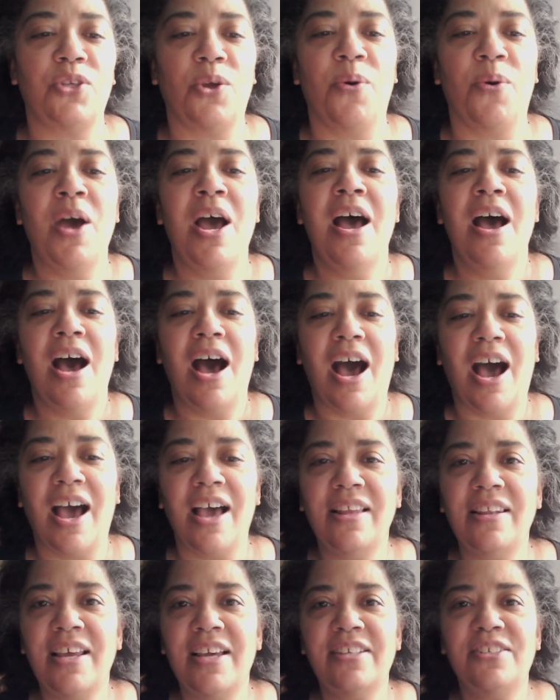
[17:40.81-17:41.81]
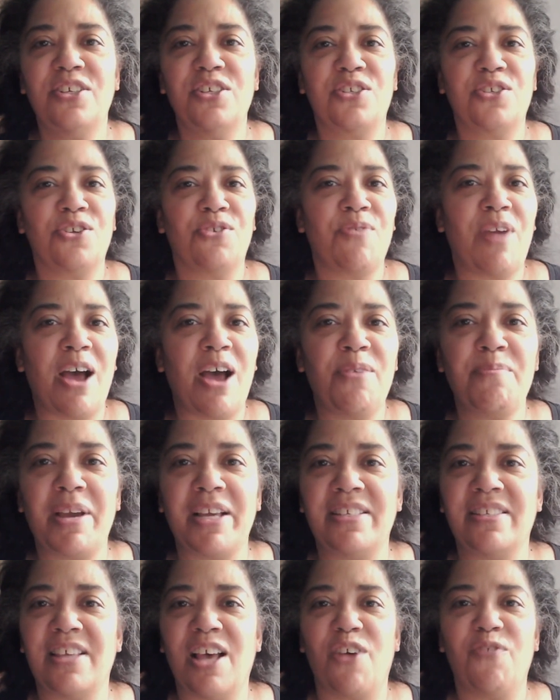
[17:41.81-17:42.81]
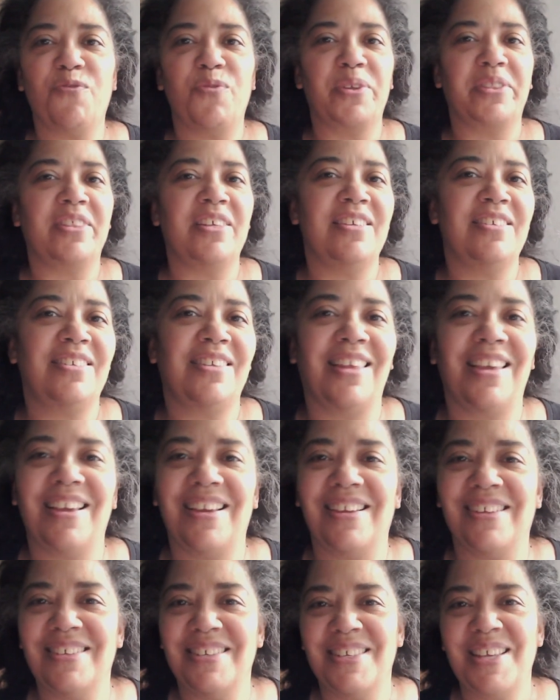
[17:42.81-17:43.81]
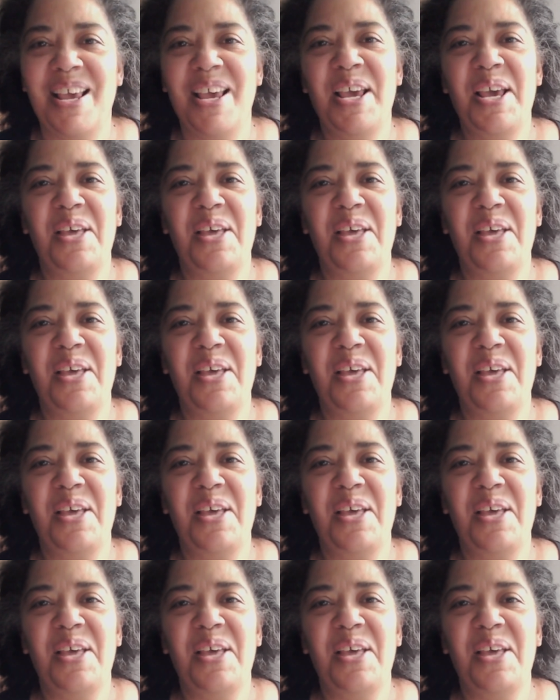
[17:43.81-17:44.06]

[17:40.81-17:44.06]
So I like to surround myself with these things.